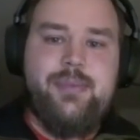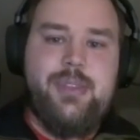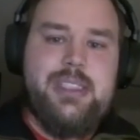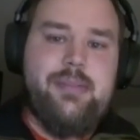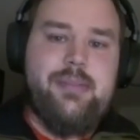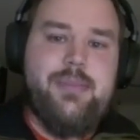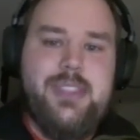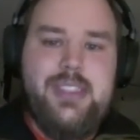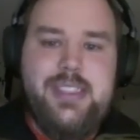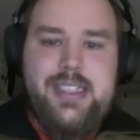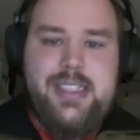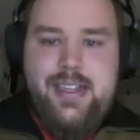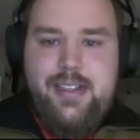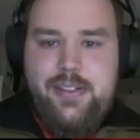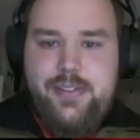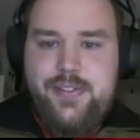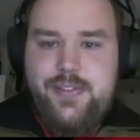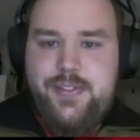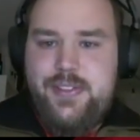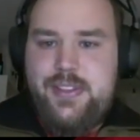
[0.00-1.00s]

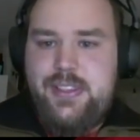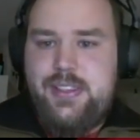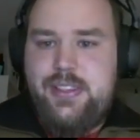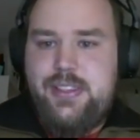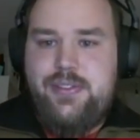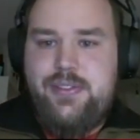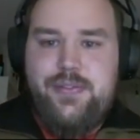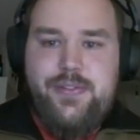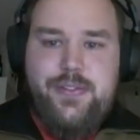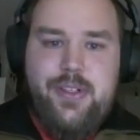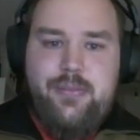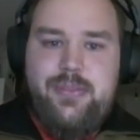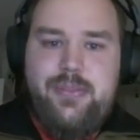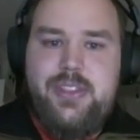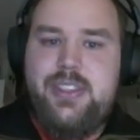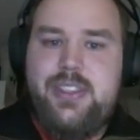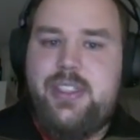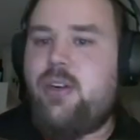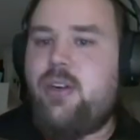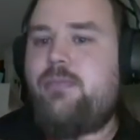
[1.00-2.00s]
themselves from
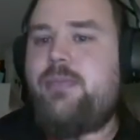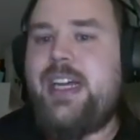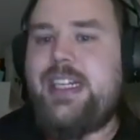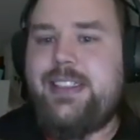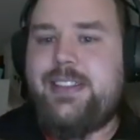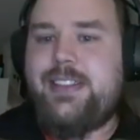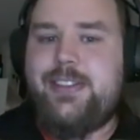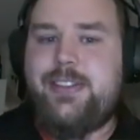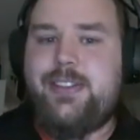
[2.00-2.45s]
the competitors.